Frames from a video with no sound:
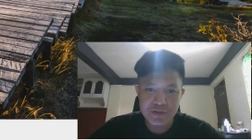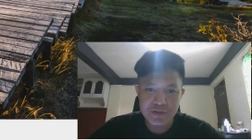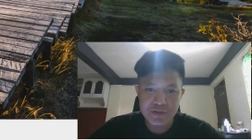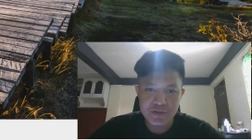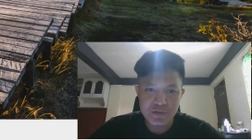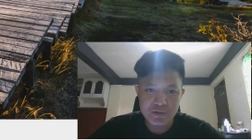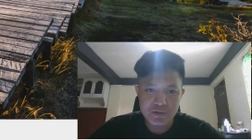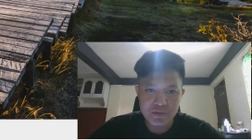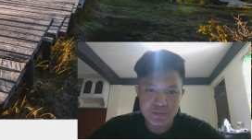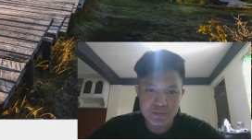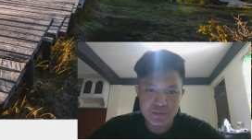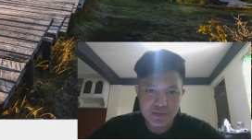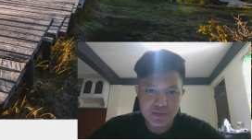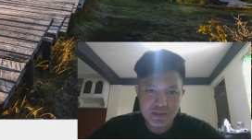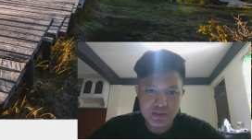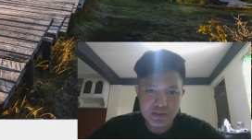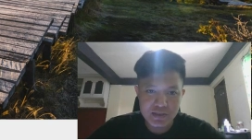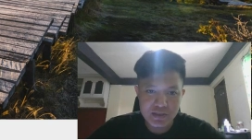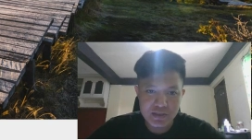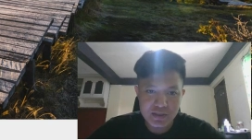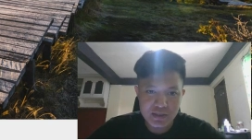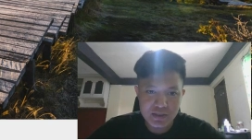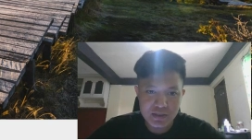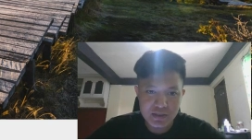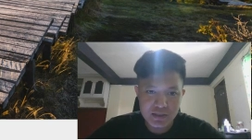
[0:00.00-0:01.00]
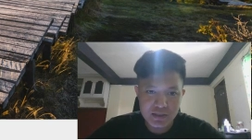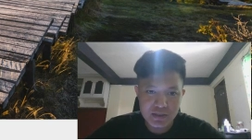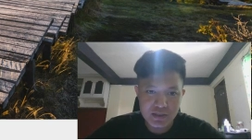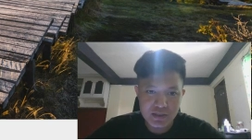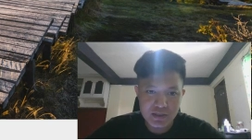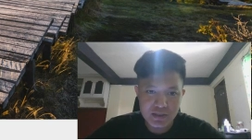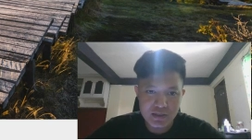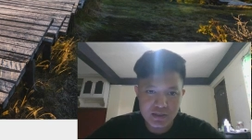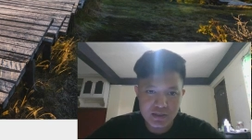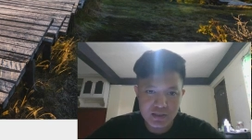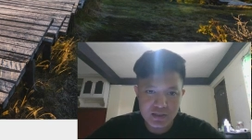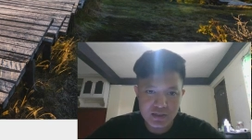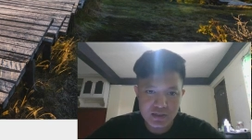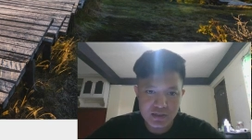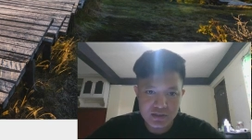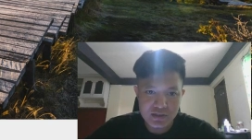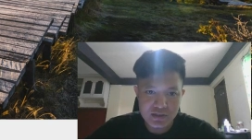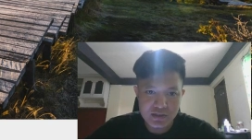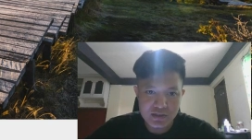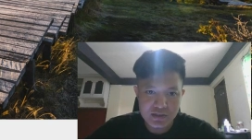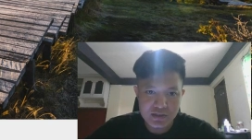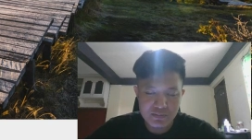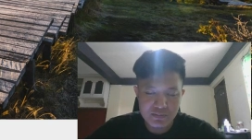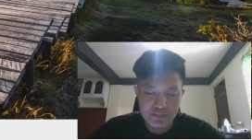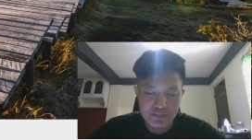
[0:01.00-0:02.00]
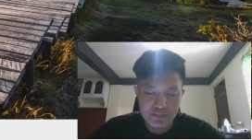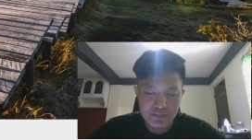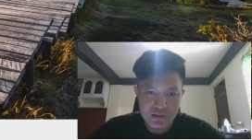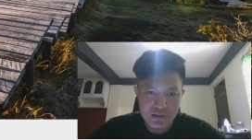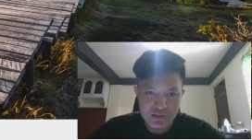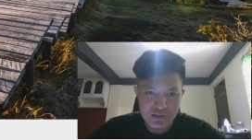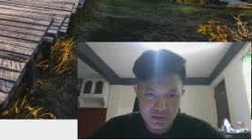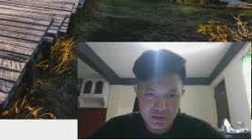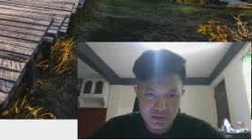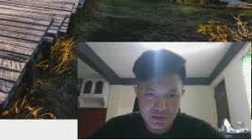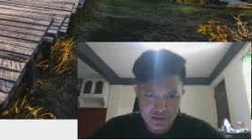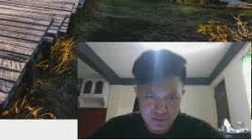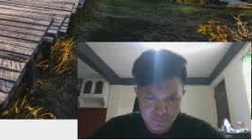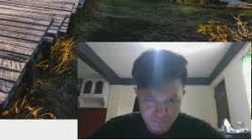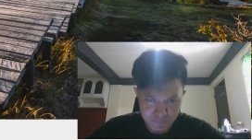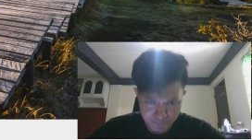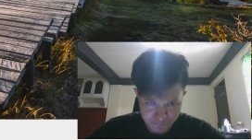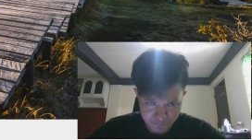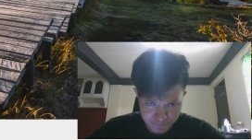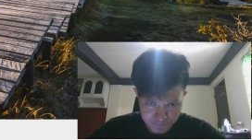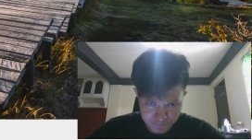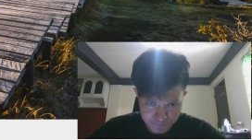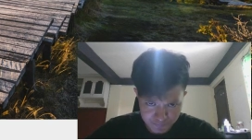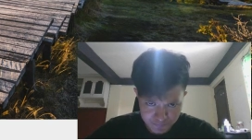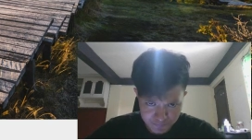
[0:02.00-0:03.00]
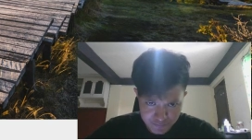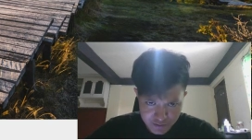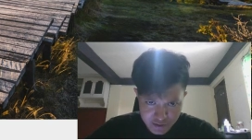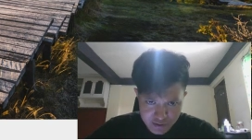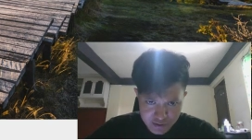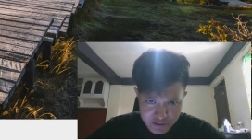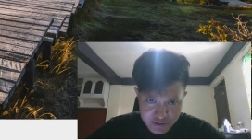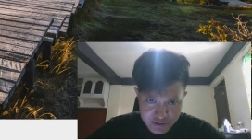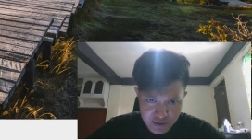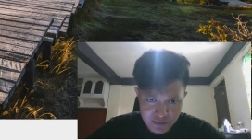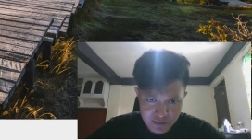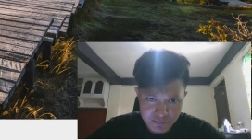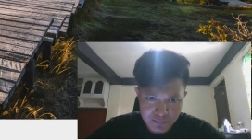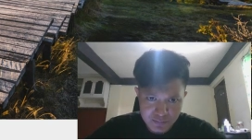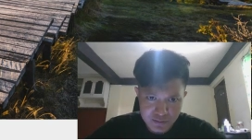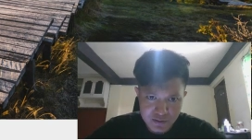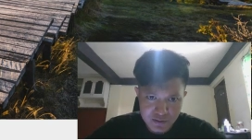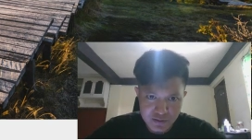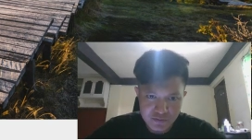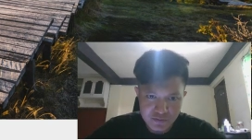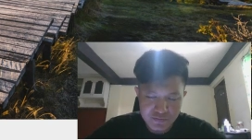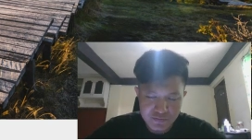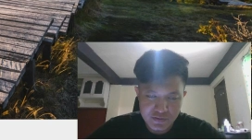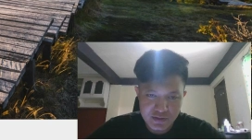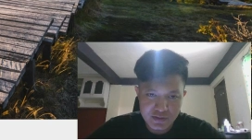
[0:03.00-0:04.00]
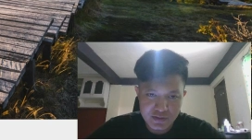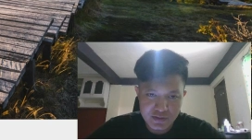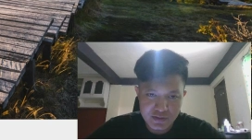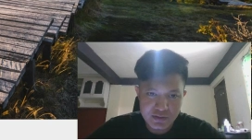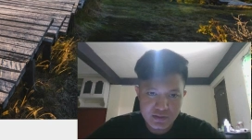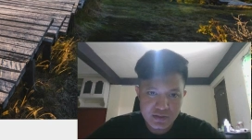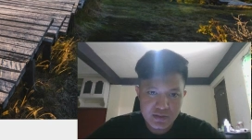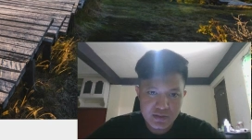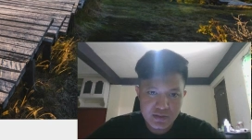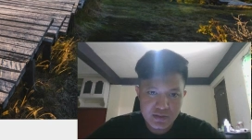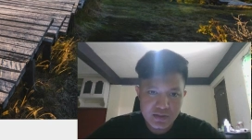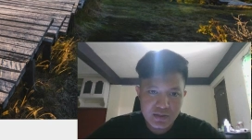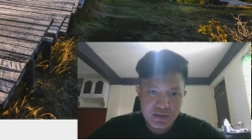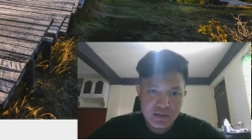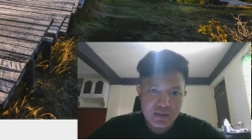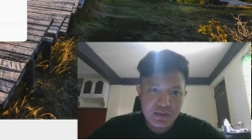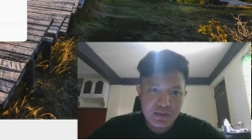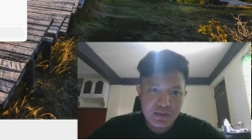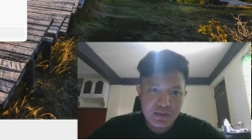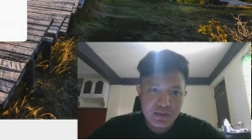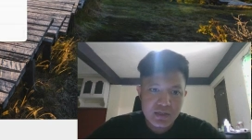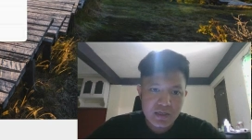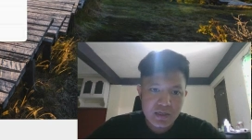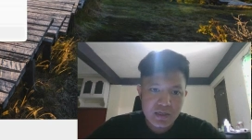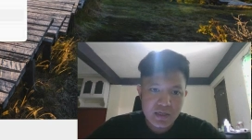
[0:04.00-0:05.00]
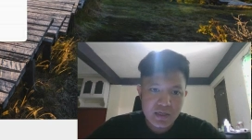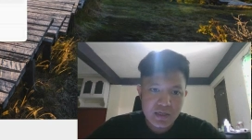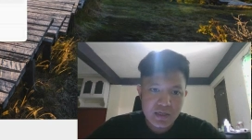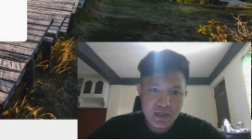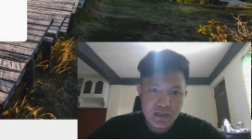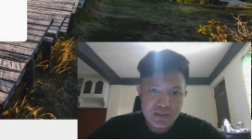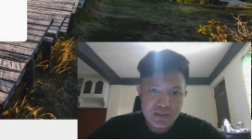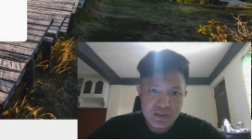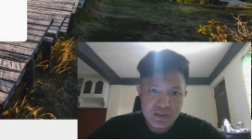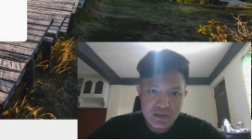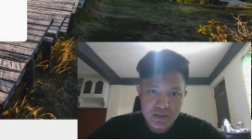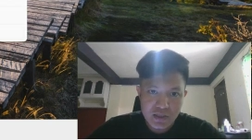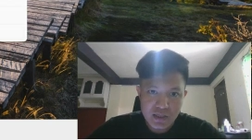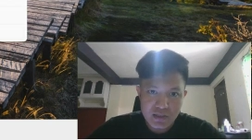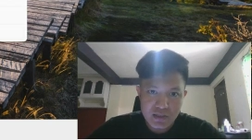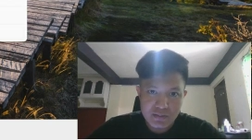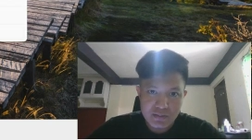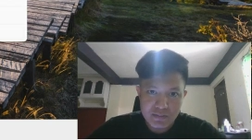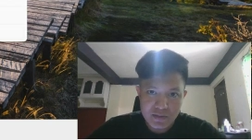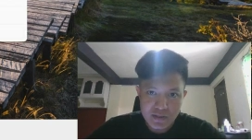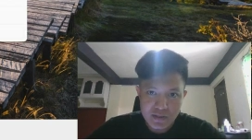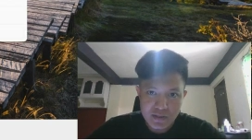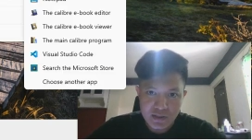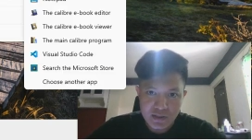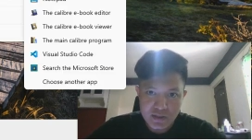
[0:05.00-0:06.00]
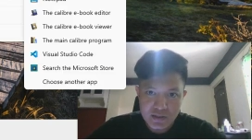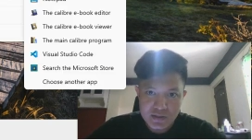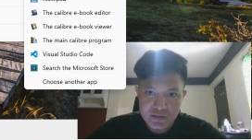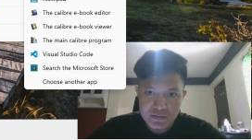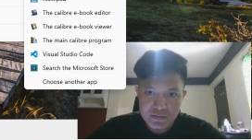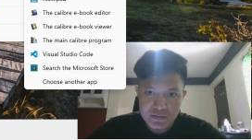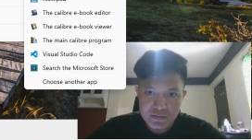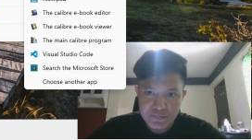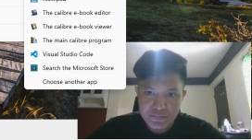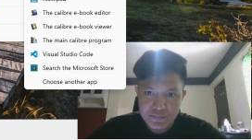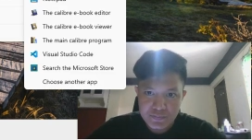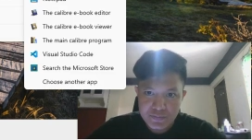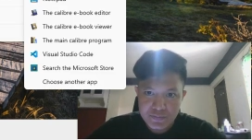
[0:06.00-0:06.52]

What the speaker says: So basically, this is a basic example of an HTML.